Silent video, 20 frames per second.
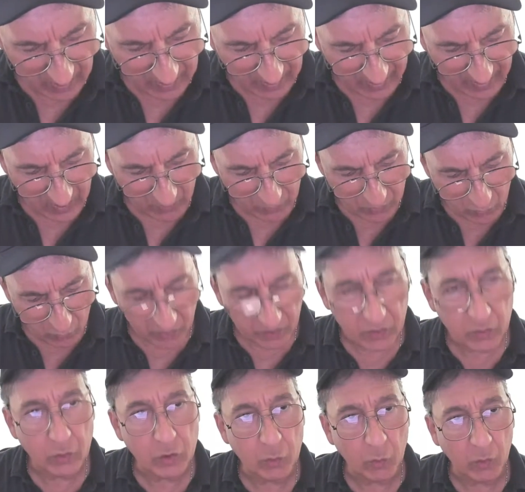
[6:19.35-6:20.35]
And then what you want
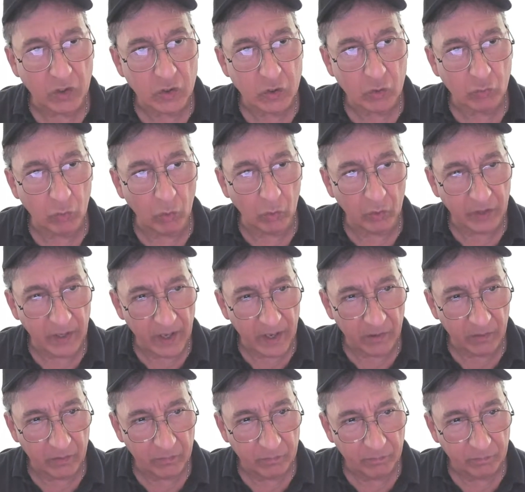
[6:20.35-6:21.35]
to do is you want to scroll
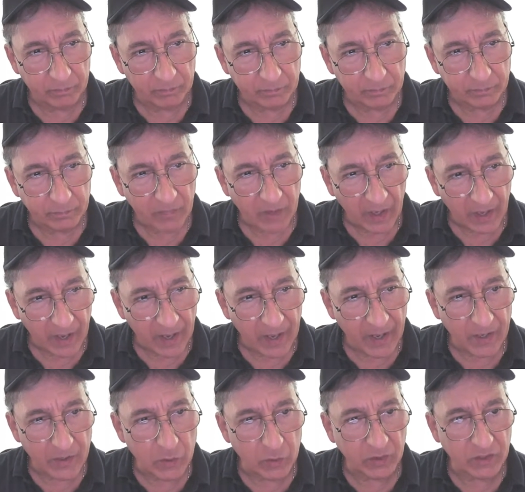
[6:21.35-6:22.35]
down,
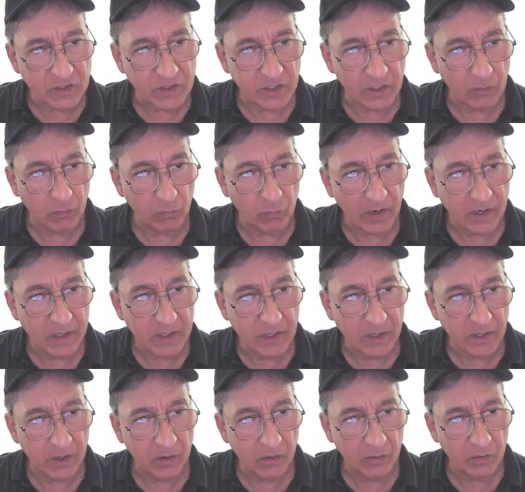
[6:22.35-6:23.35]
and you can see right
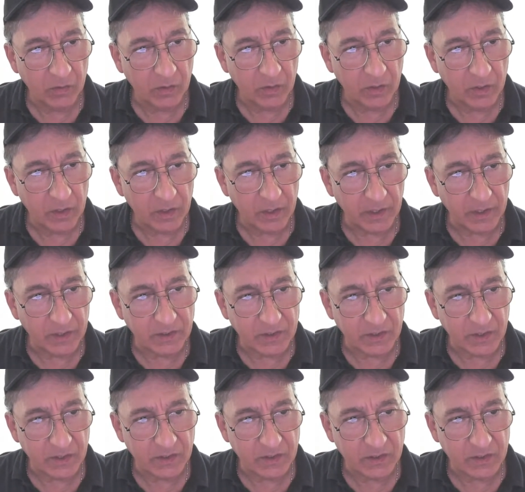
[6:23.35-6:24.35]
here it
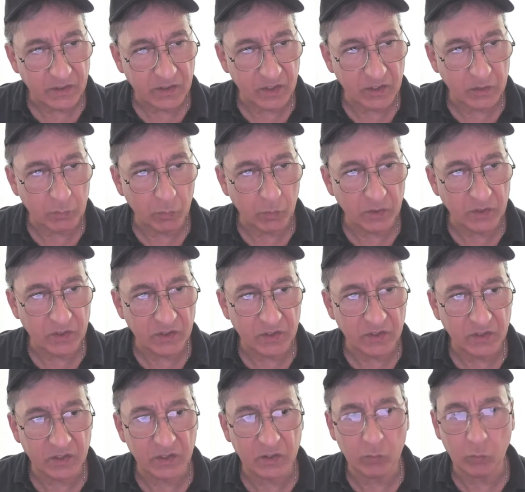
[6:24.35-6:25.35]
says
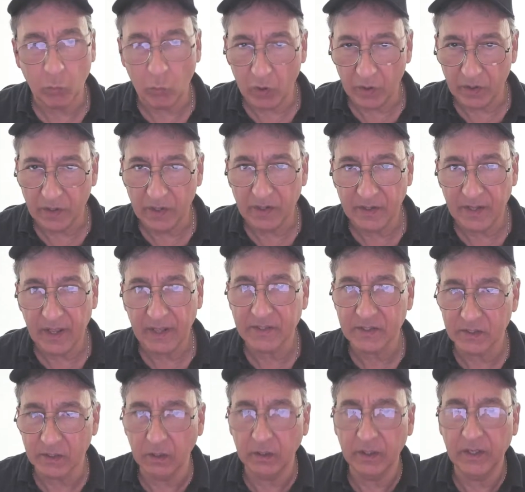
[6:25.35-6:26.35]
6.661. That's
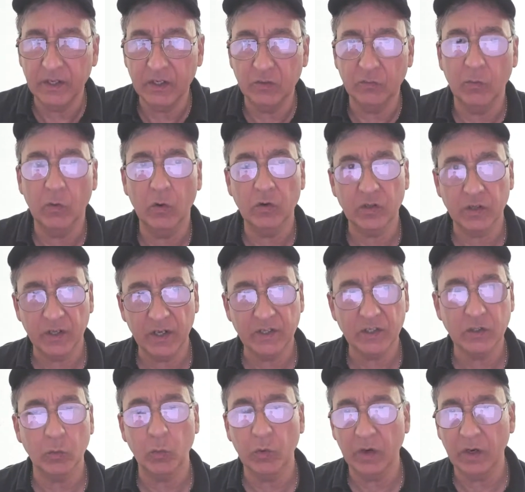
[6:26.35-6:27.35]
the latest version. That's
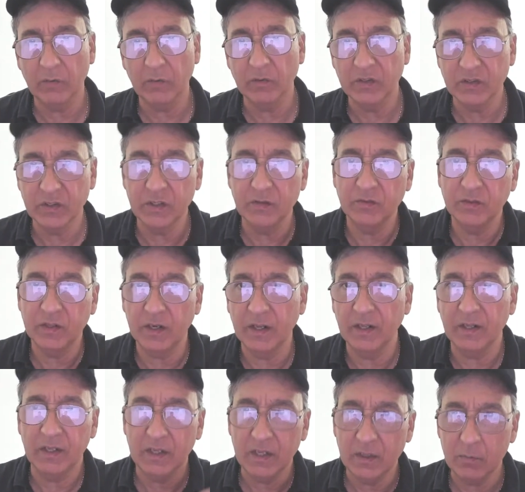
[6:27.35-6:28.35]
the one I received today.
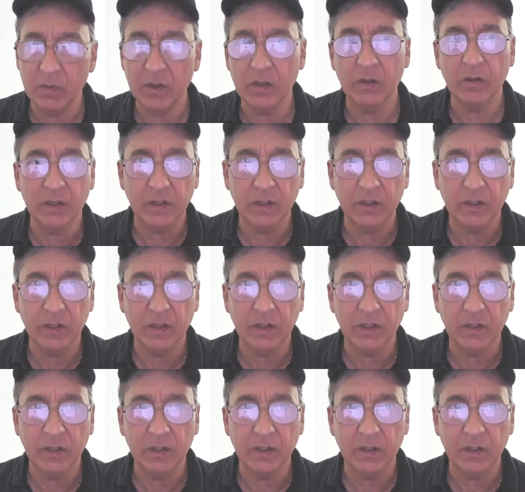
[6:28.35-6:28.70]
The email.